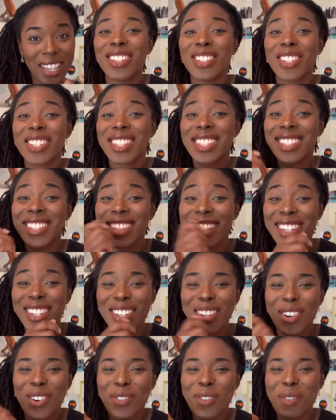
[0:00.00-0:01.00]
I just slid
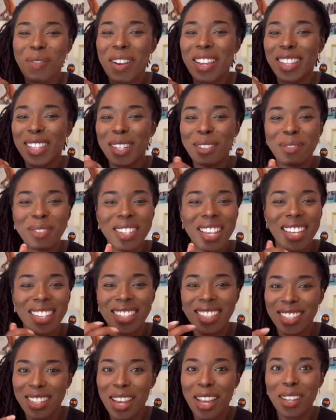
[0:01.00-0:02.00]
it over my lips and
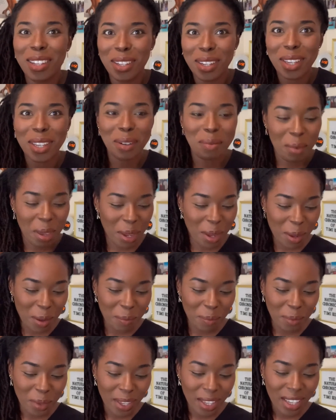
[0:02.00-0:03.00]
did not look in a
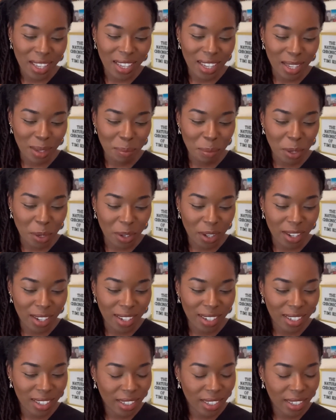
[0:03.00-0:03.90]
makeup uh, mirror.